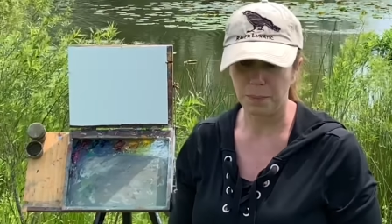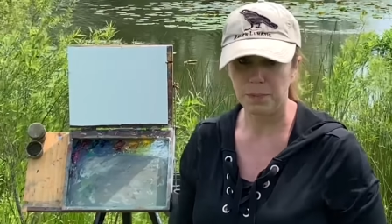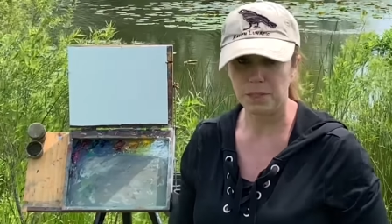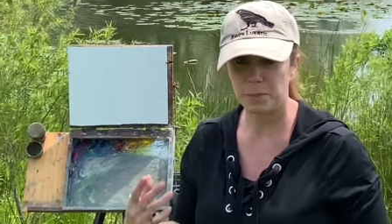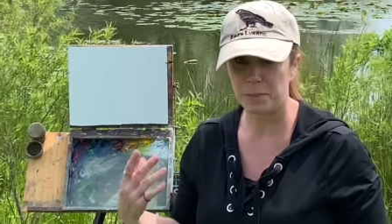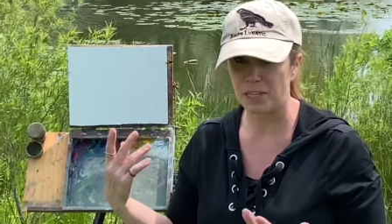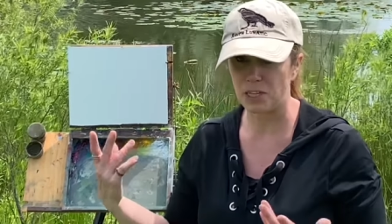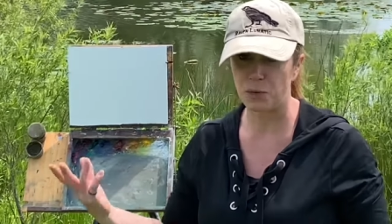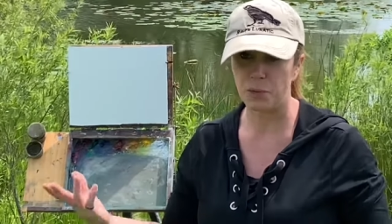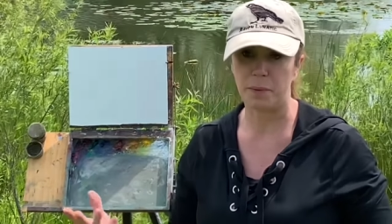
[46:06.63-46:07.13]

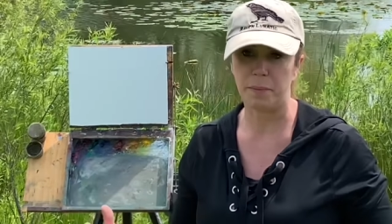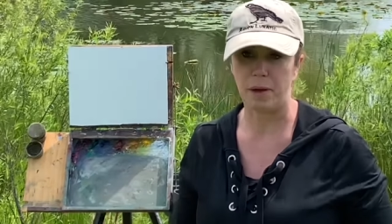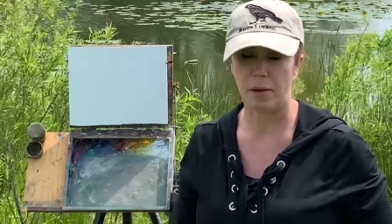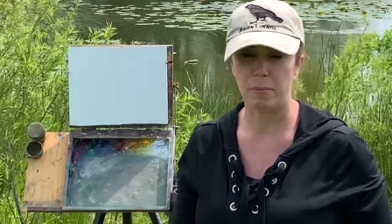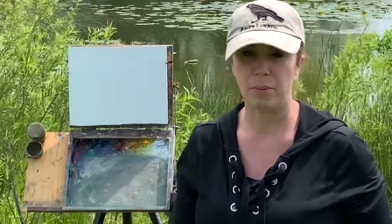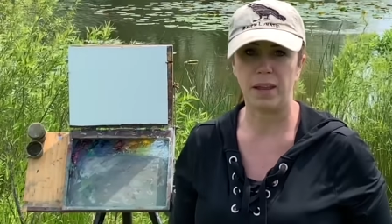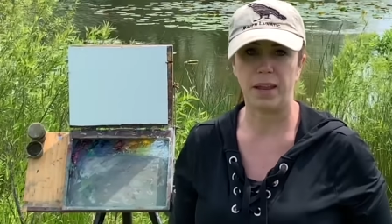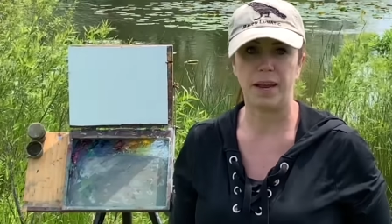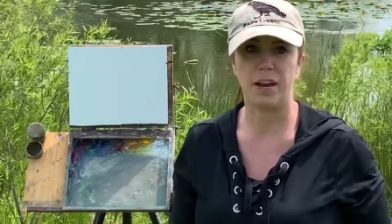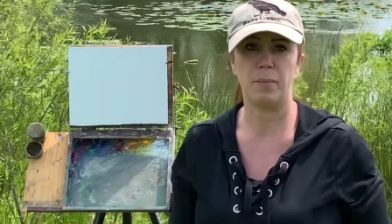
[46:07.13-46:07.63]
Especially when I'm
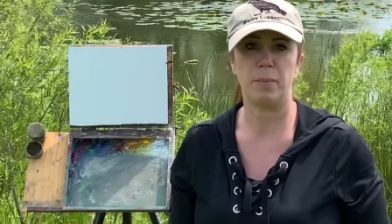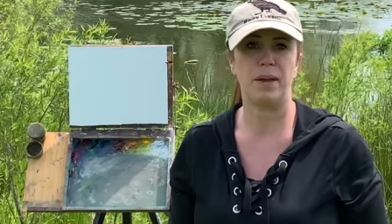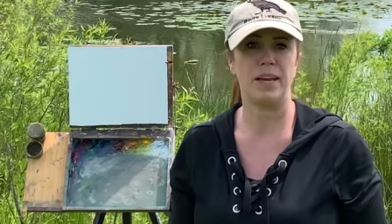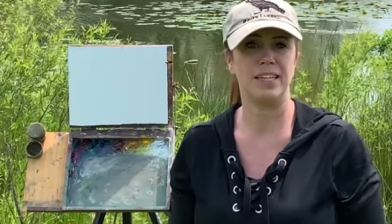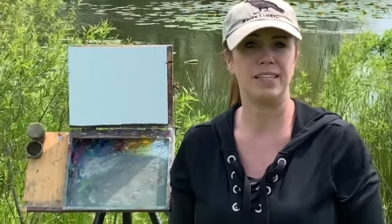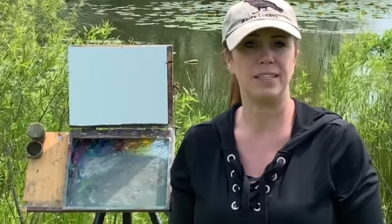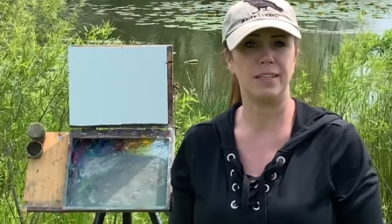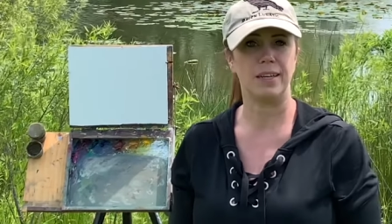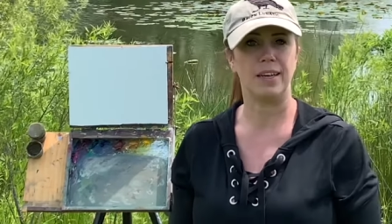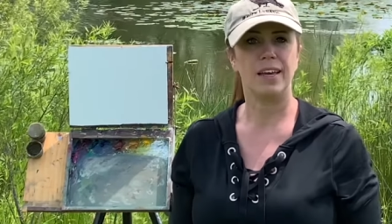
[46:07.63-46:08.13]
out plein air
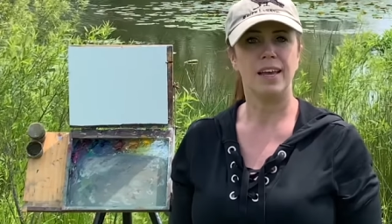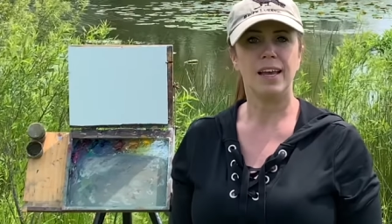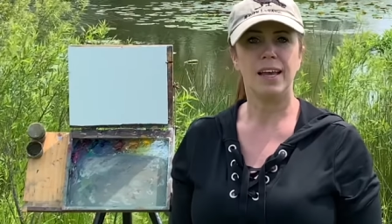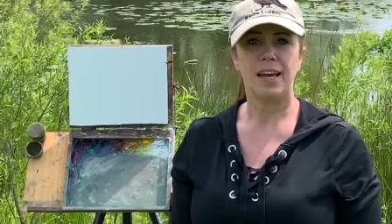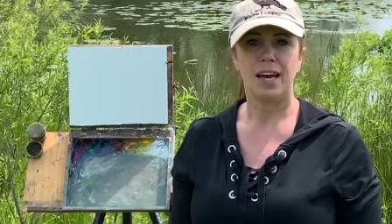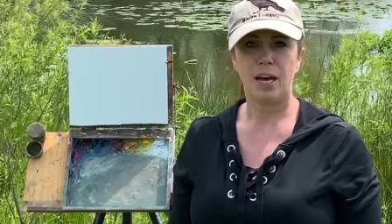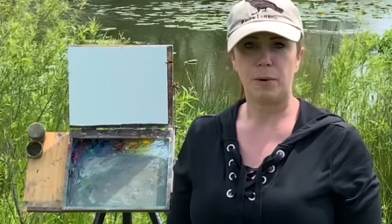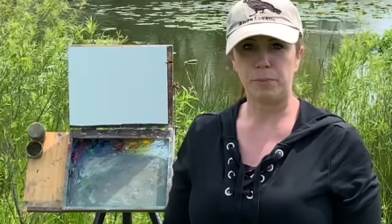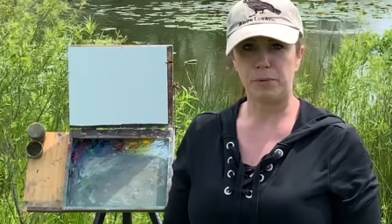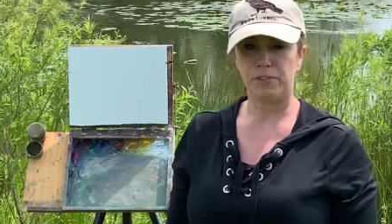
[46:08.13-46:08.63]
painting,
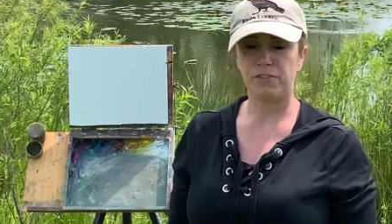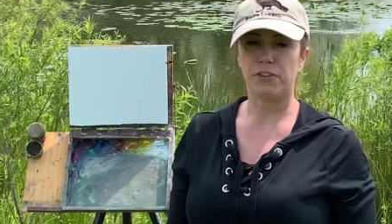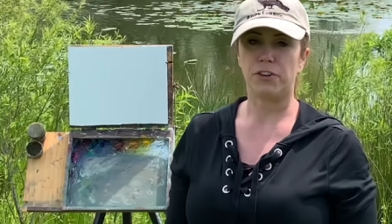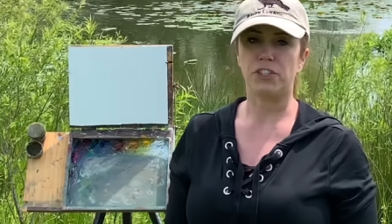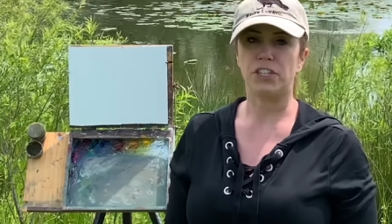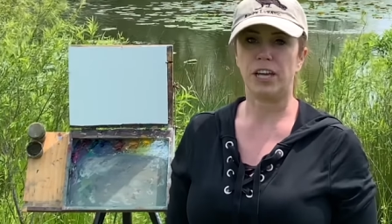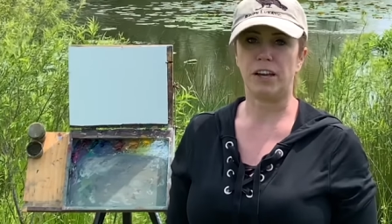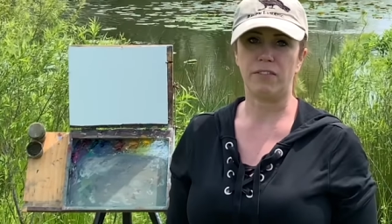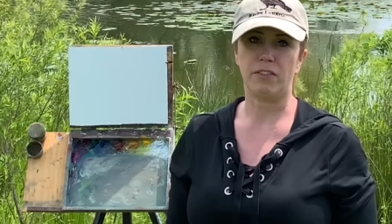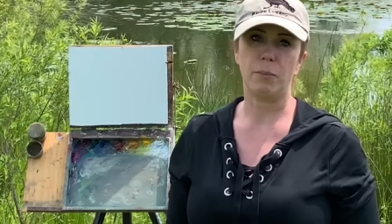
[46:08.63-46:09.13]
I
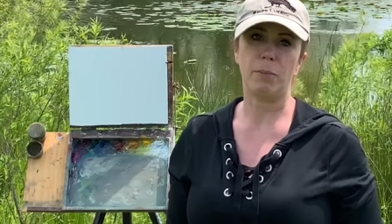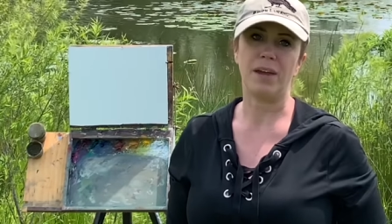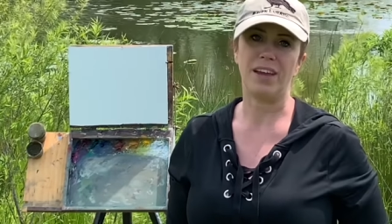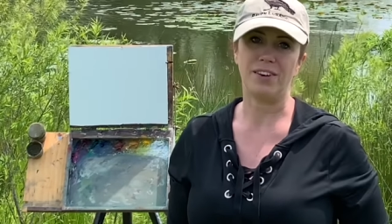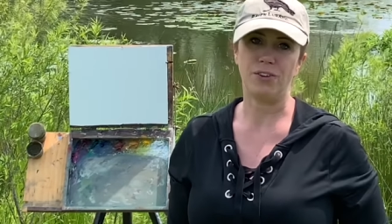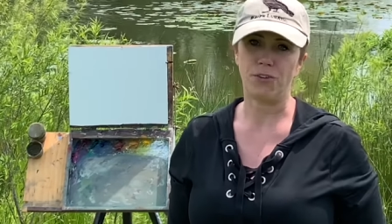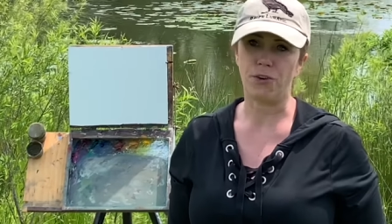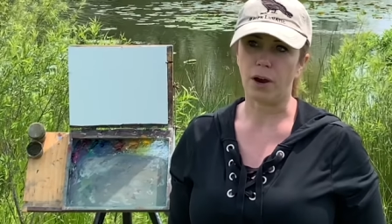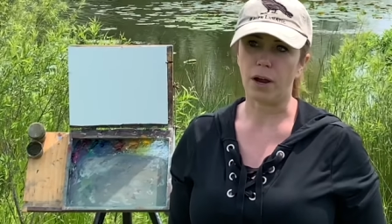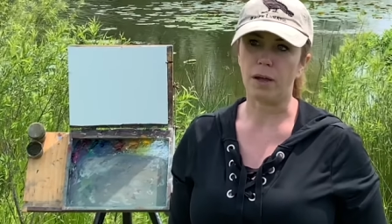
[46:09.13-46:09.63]
prefer to have the
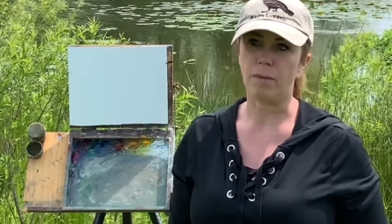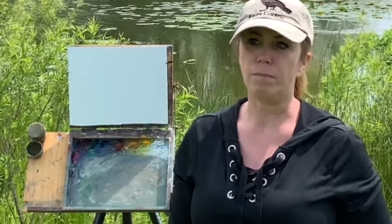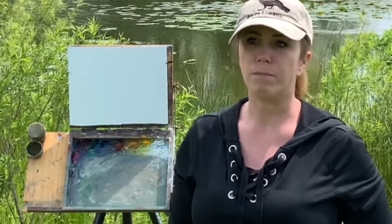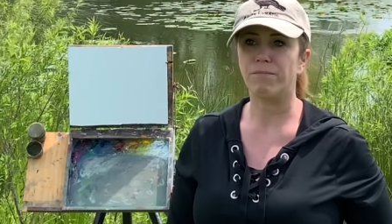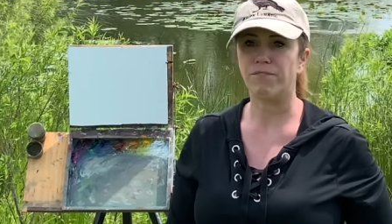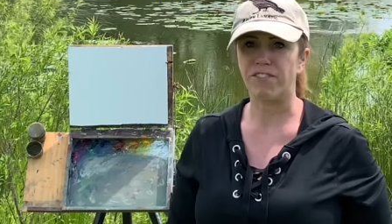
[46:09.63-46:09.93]
paint dry